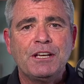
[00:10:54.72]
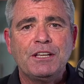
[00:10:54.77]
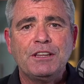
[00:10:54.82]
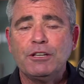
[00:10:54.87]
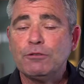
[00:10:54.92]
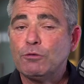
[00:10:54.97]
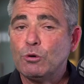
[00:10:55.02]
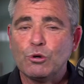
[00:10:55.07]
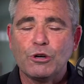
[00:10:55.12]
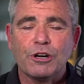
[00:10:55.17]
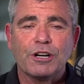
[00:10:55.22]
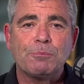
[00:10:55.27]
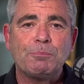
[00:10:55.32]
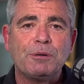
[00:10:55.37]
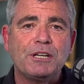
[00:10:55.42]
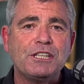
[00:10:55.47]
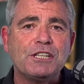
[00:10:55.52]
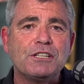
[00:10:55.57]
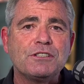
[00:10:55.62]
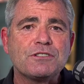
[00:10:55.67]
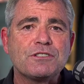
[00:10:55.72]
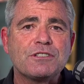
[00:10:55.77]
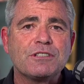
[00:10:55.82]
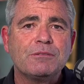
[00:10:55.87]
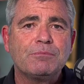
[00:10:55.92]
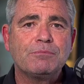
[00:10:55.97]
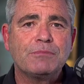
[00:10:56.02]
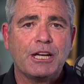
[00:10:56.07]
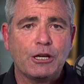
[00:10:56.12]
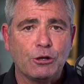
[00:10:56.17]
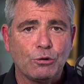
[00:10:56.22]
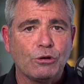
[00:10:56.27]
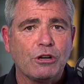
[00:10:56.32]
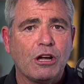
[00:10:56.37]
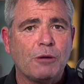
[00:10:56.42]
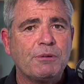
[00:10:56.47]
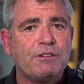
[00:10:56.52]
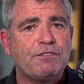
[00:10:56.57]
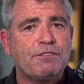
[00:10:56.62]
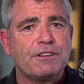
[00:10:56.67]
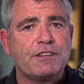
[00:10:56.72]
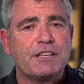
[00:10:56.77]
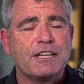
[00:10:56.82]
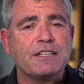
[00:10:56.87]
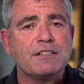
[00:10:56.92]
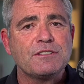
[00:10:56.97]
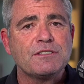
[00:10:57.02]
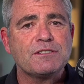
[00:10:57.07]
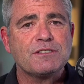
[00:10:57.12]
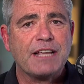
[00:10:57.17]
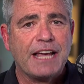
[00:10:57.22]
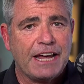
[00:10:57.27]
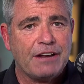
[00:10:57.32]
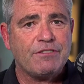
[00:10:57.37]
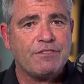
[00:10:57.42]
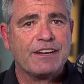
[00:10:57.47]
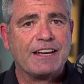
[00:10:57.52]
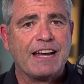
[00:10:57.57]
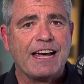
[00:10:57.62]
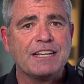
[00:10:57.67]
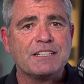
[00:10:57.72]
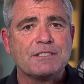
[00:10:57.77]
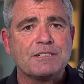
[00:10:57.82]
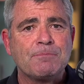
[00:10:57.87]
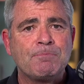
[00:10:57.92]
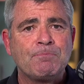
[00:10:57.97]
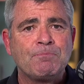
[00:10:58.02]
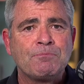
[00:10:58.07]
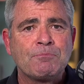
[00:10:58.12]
They've all got opinions. They all lobby for things. They advocate.